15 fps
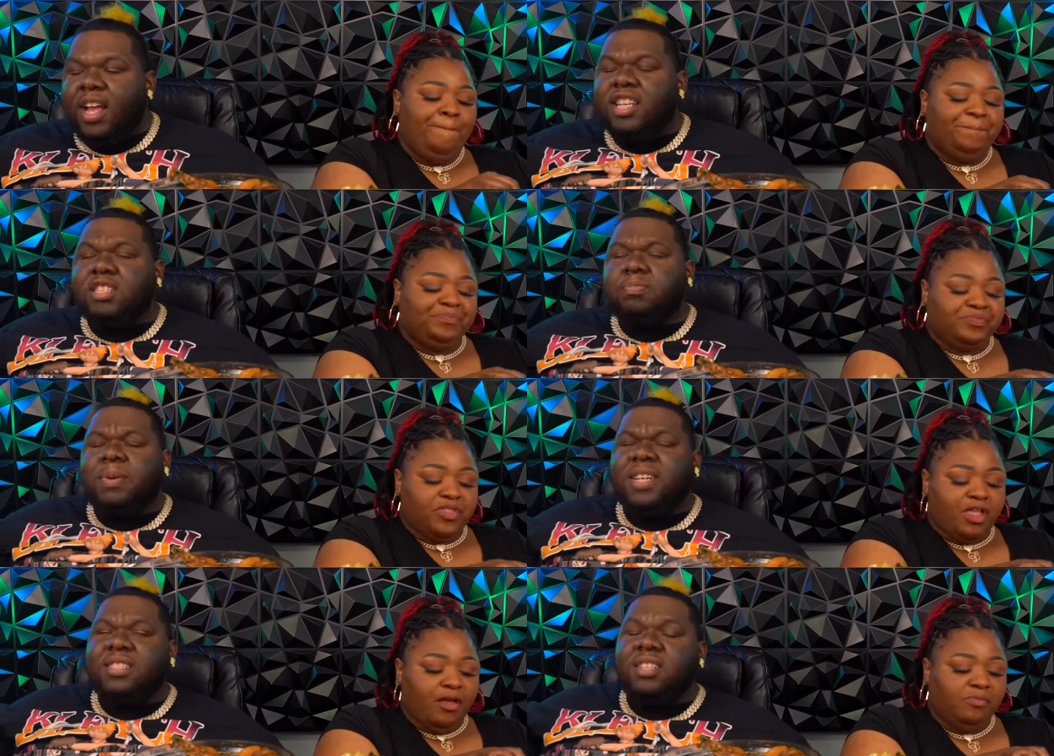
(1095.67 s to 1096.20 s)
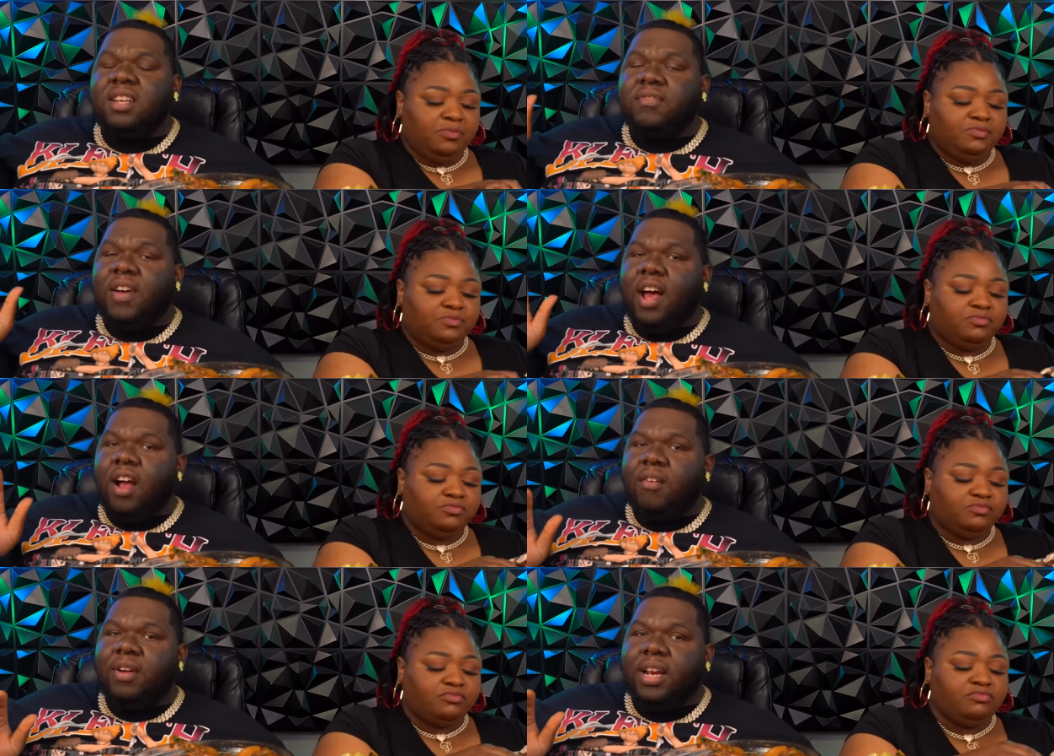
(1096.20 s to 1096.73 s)
Speaker 1: Especially if
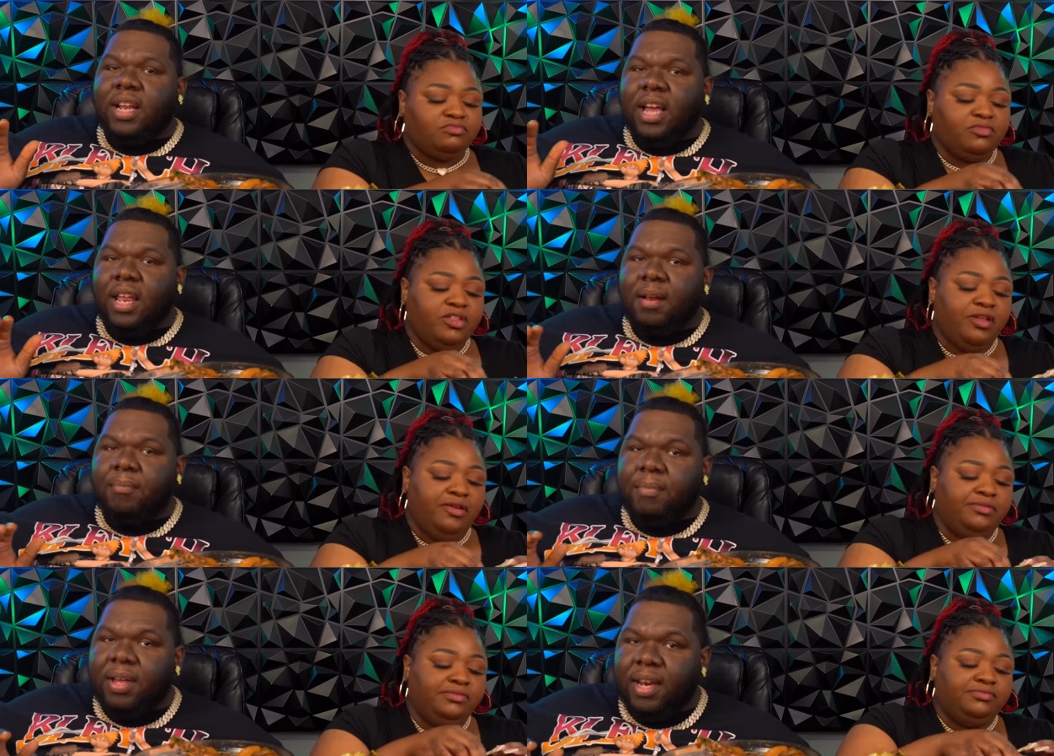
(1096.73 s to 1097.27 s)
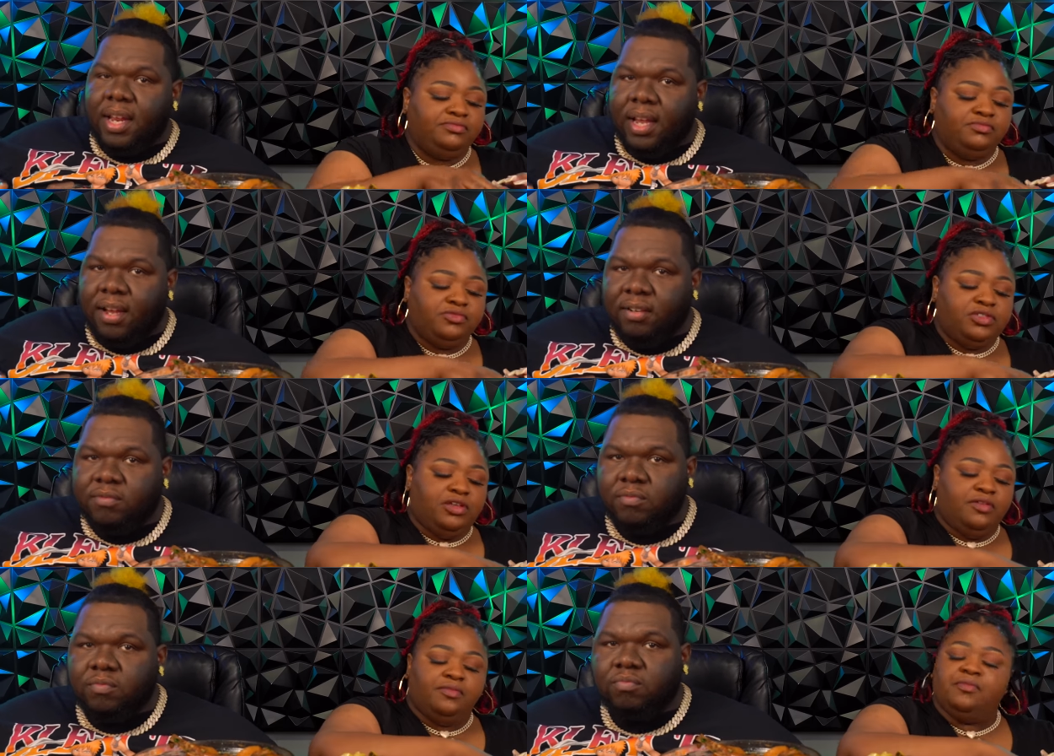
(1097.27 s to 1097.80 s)
I already kind of been
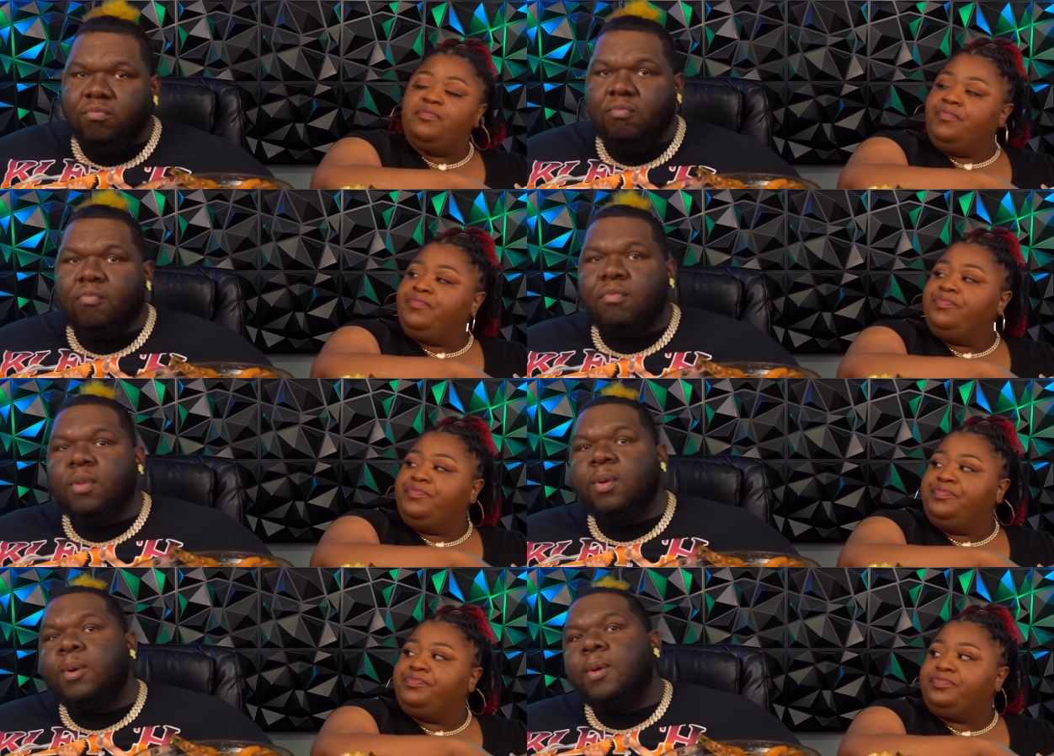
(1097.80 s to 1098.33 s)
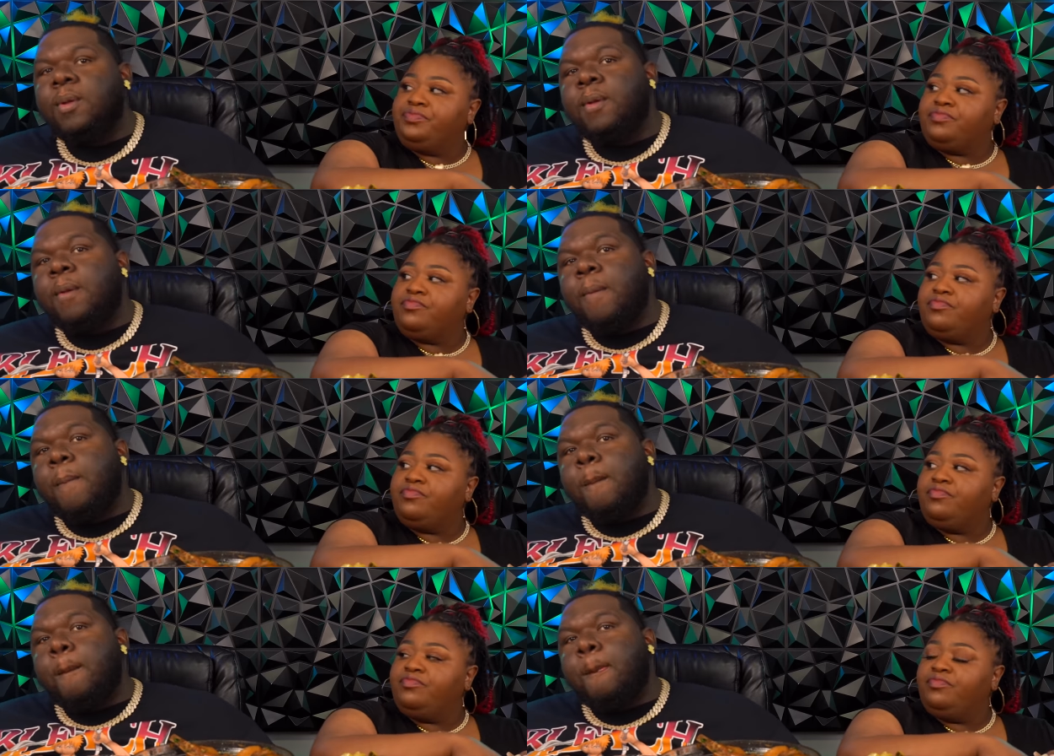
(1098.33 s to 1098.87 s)
out. Mm -hmm.
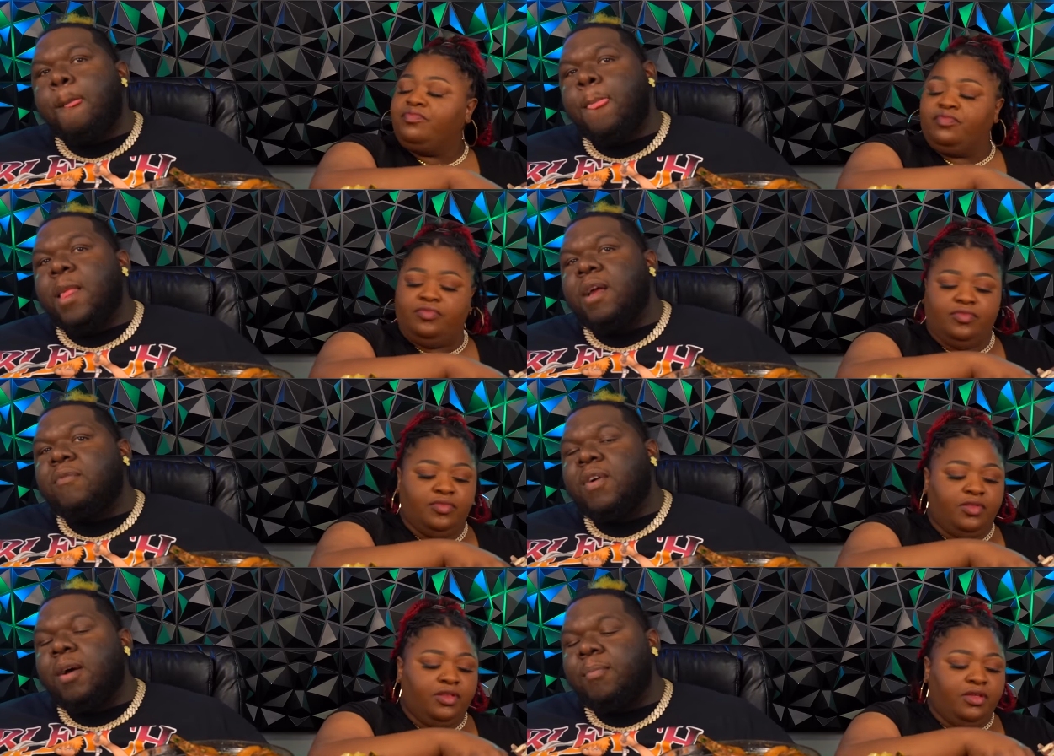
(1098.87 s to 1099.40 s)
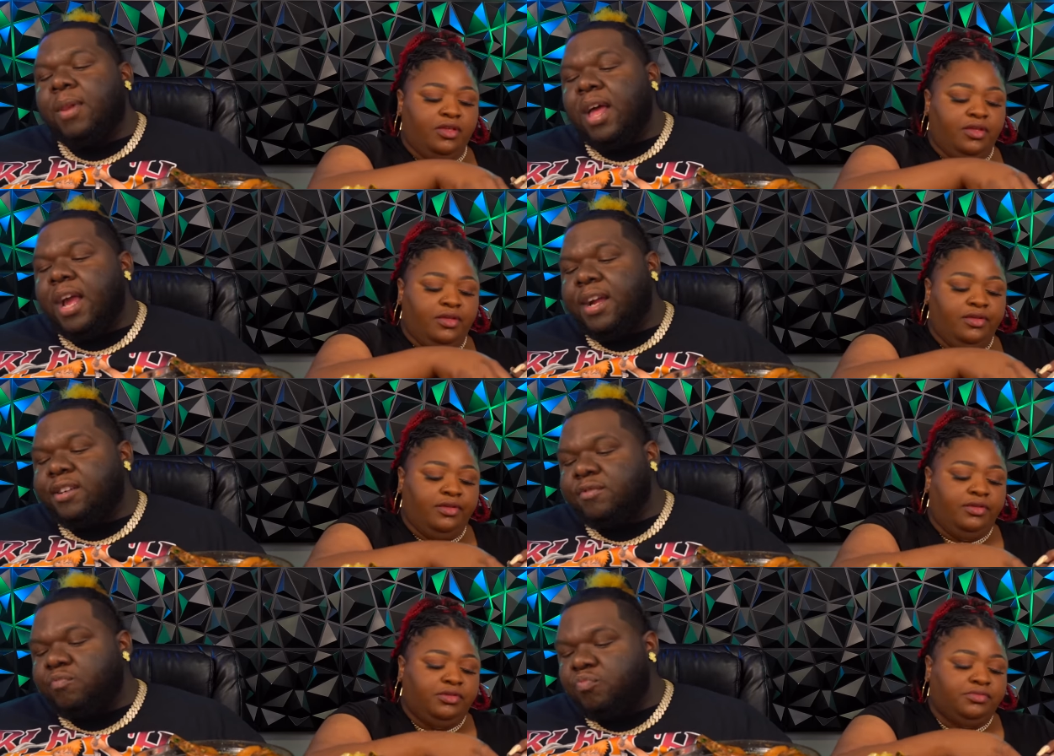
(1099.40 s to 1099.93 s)
If I'm
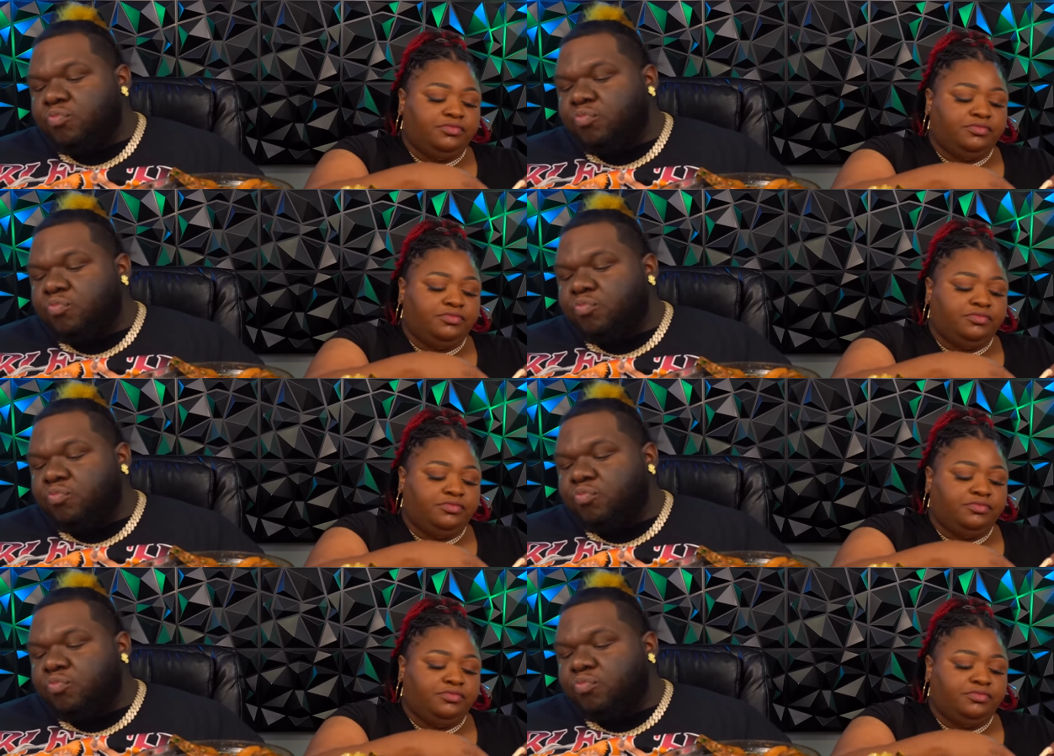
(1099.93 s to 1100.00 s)
like,